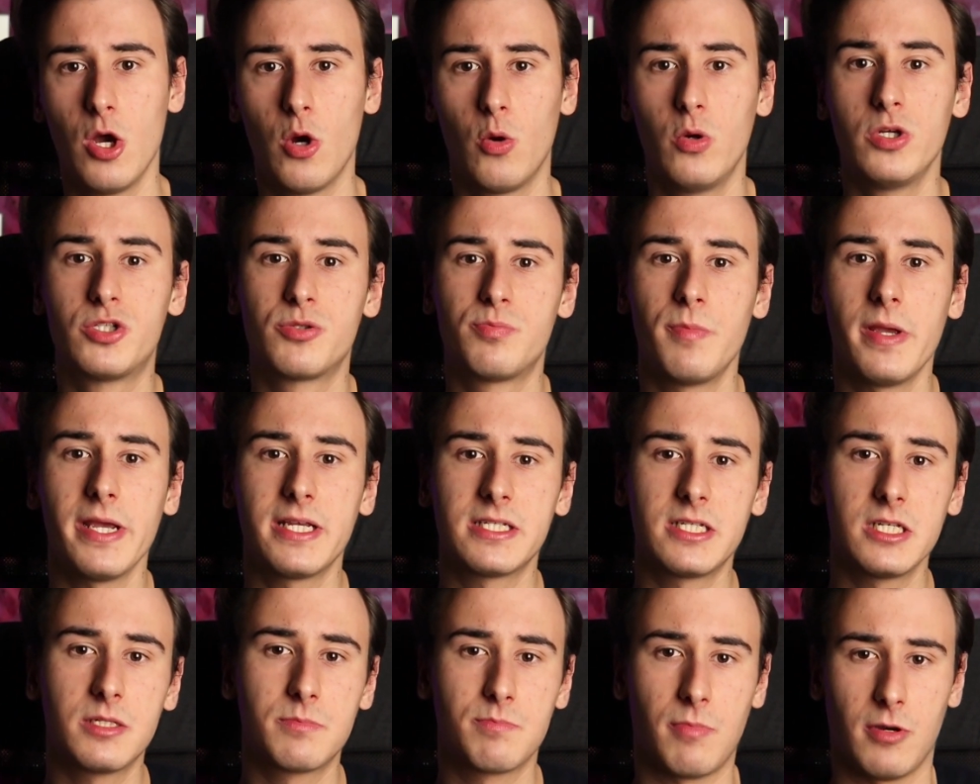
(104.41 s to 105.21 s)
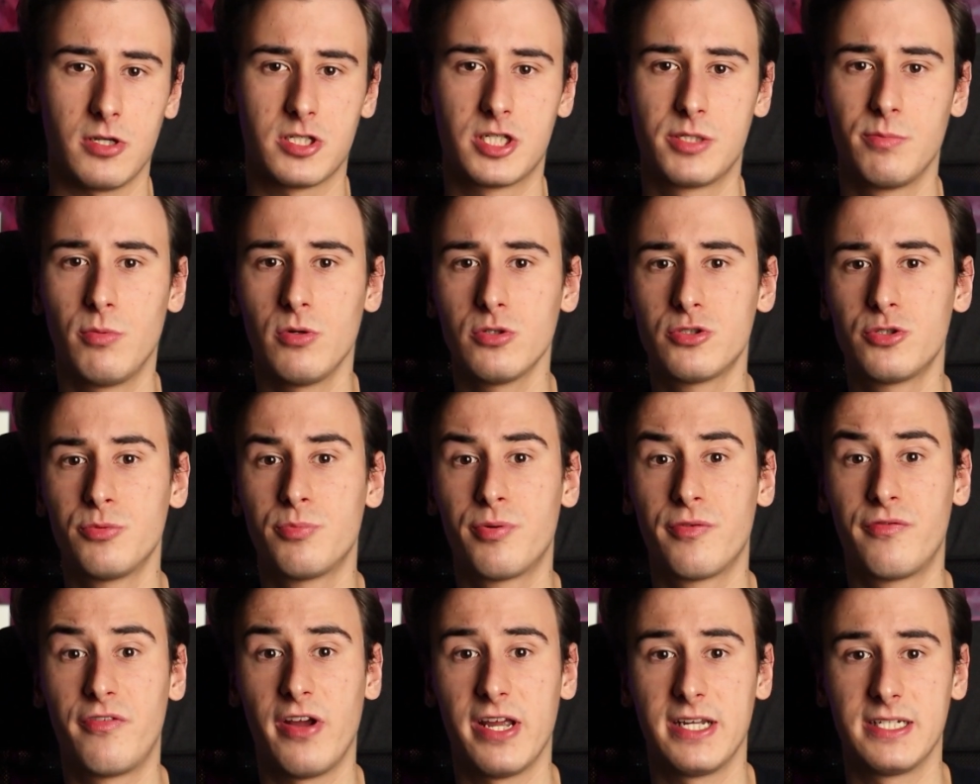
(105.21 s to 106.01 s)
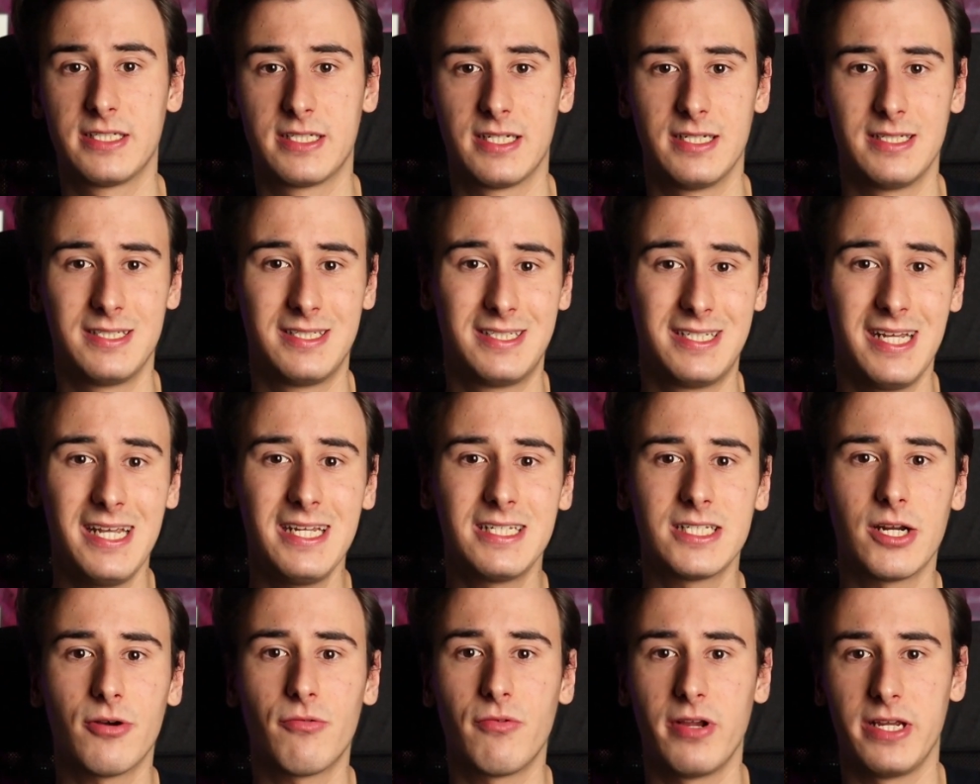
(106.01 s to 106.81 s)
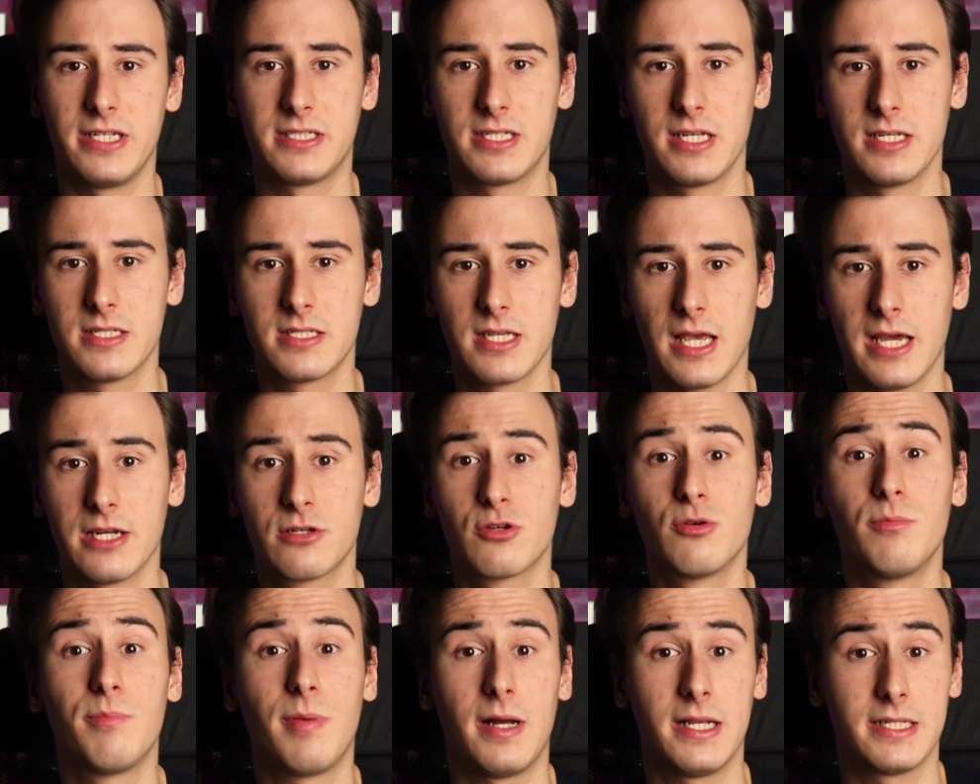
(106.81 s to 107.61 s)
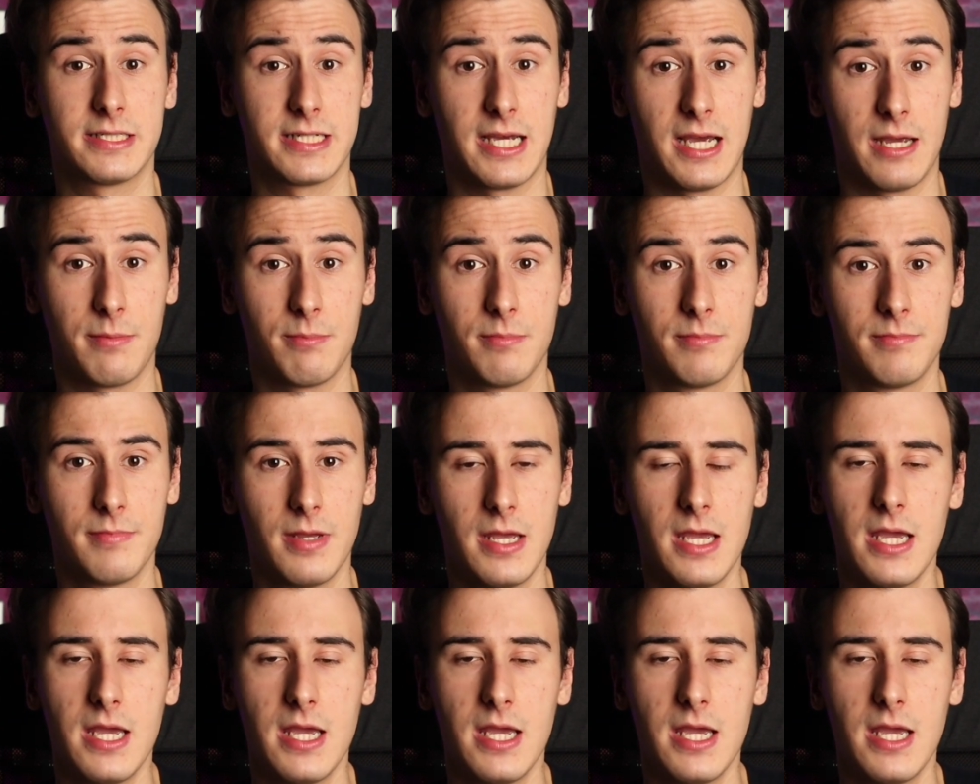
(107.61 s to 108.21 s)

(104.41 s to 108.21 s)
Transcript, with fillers: which makes it possible to prevent data races at compile time.